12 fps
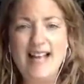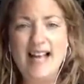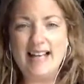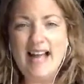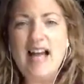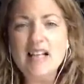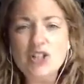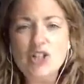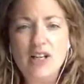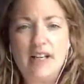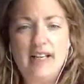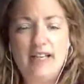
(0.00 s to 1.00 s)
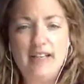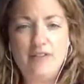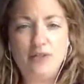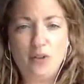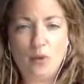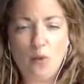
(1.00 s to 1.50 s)
And actually,
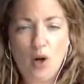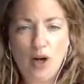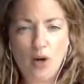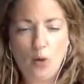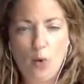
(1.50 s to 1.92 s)
for a while,